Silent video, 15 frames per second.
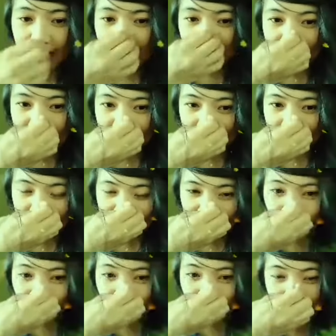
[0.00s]

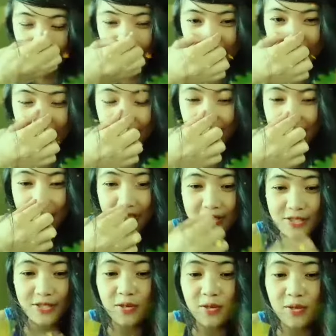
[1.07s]
Yes,
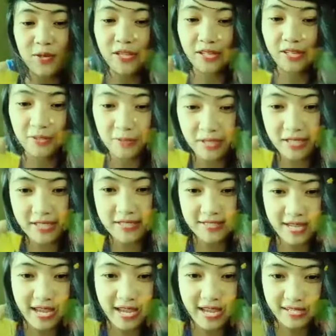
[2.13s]
congratulations. You are a
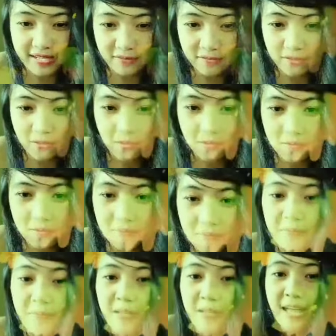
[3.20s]
great dad,
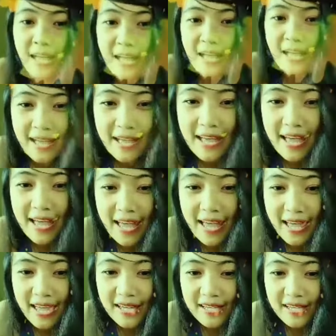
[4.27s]
though.
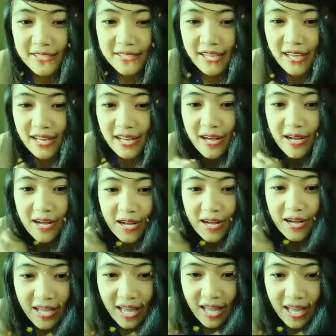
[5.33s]
And uh,
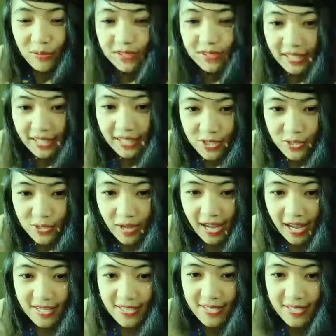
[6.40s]
I would like
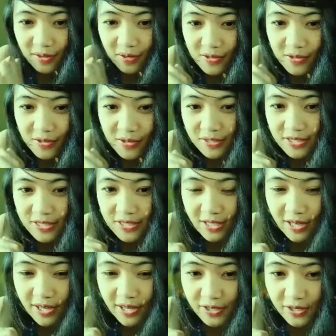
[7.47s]
to ask also,
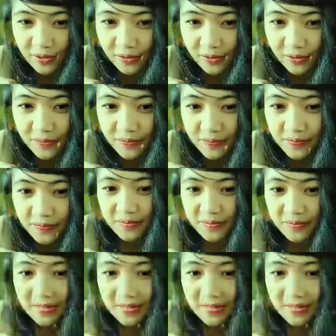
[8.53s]
Dario.